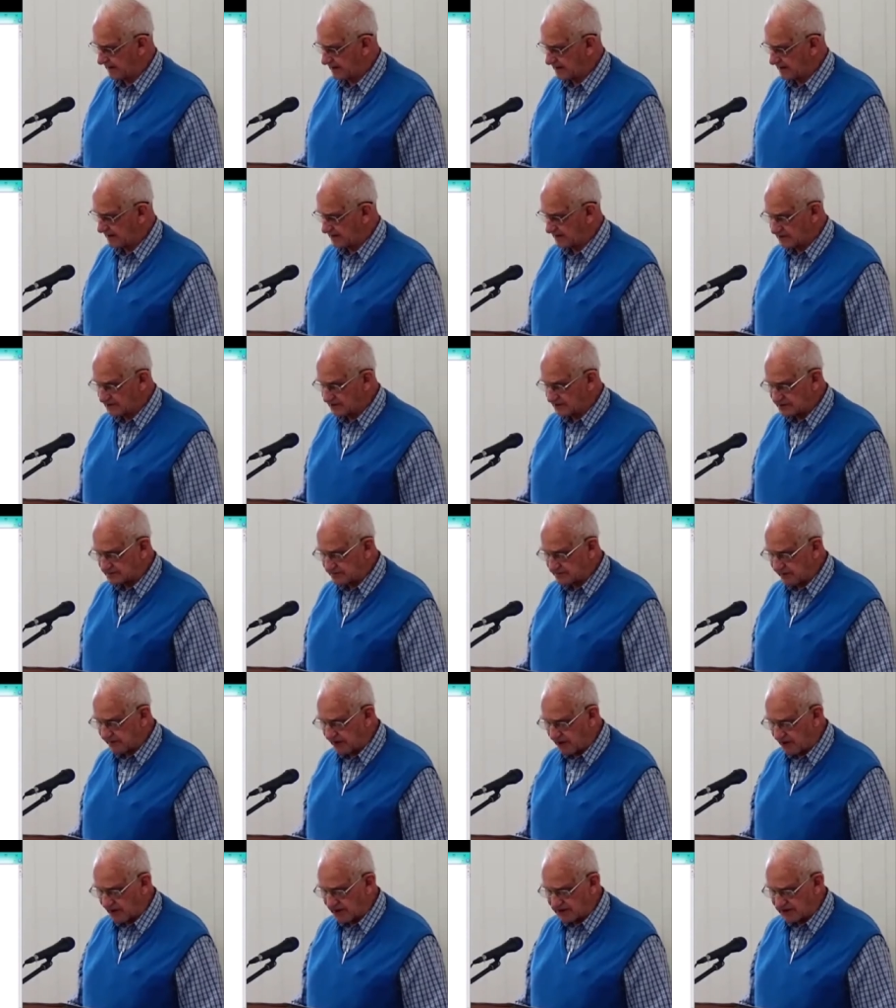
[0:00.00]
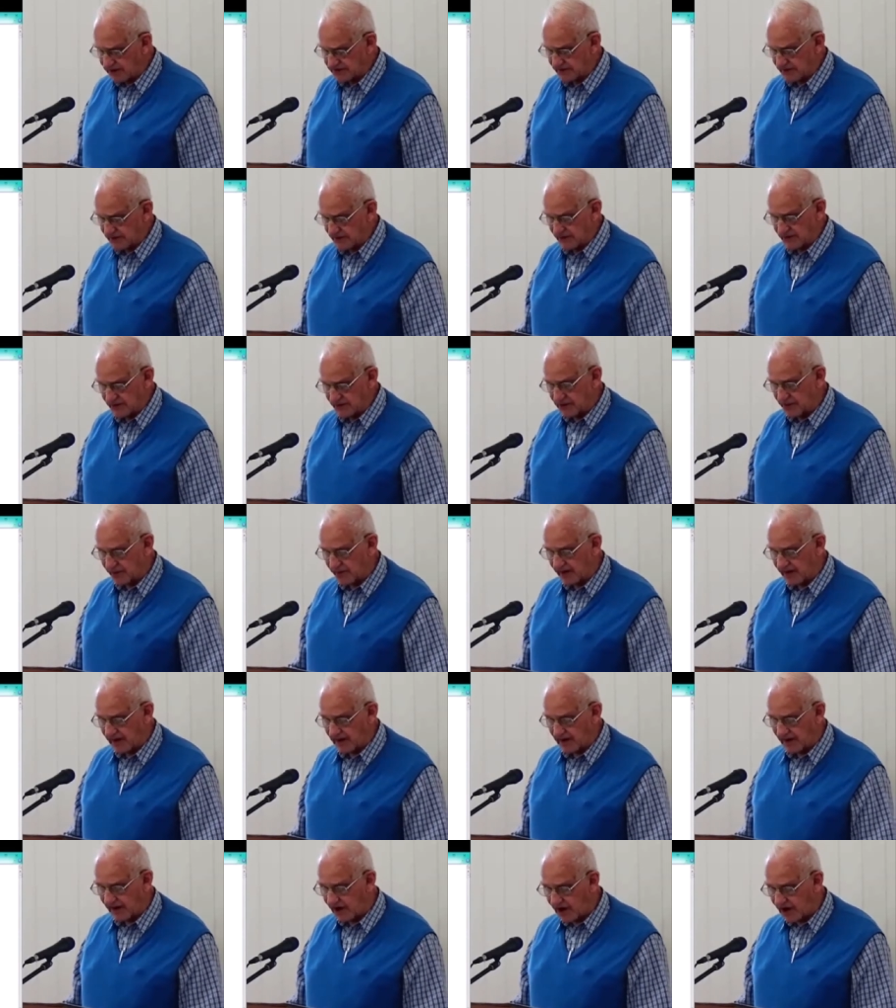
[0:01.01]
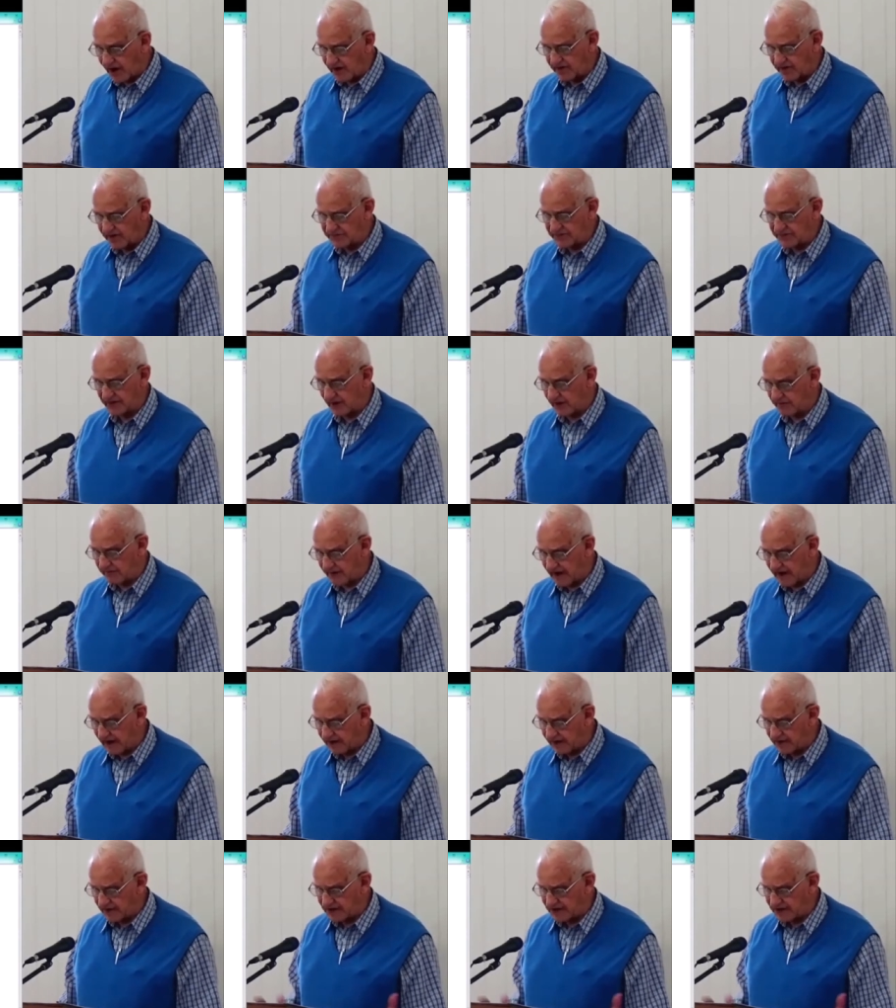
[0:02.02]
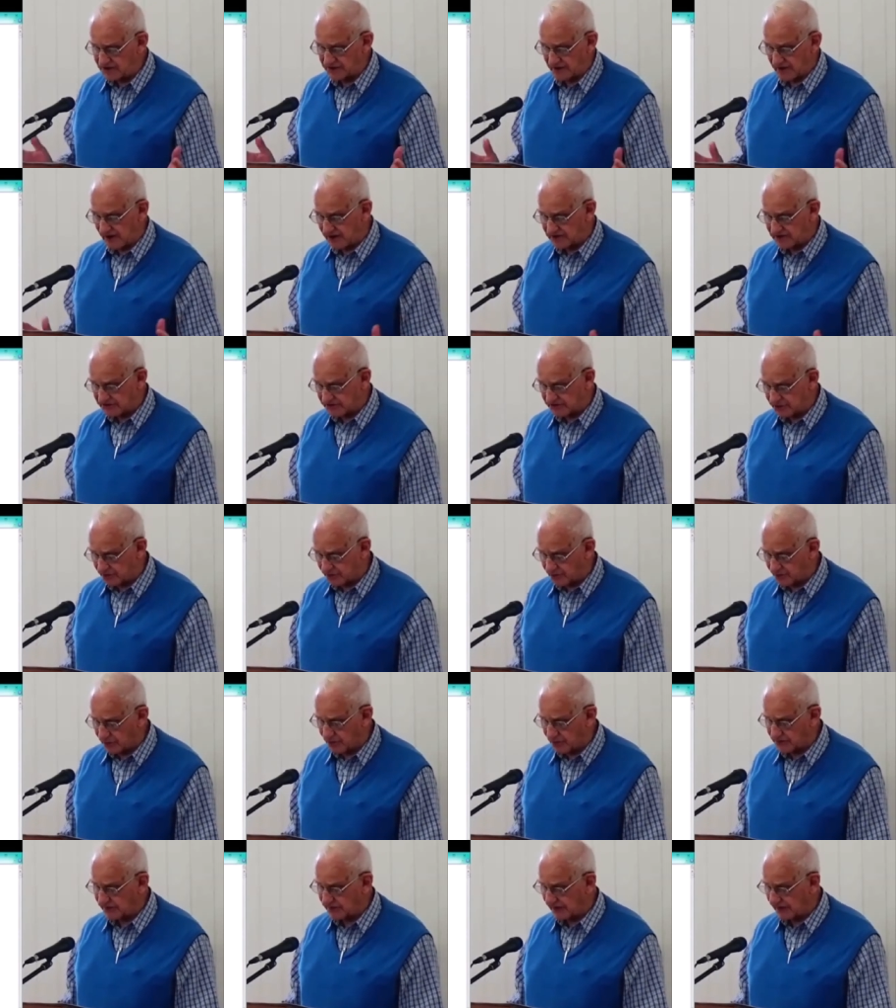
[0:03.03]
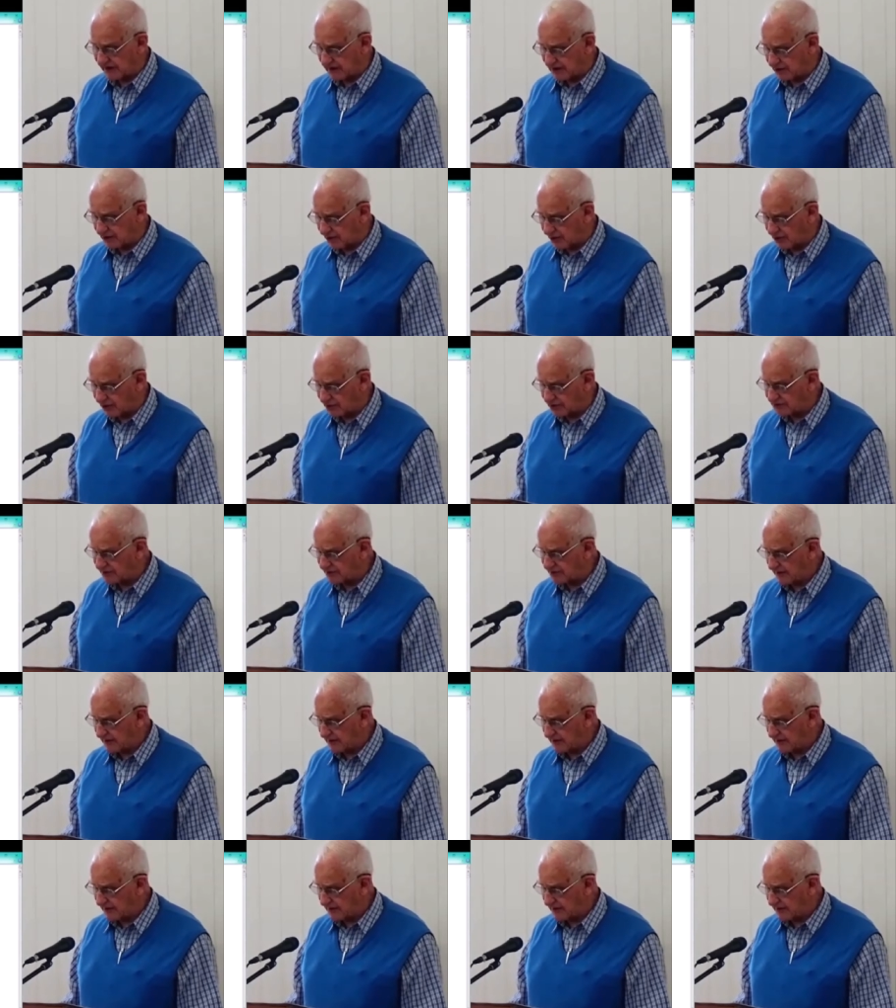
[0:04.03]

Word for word: This applies to our lives, our marriage, our schools, our laws.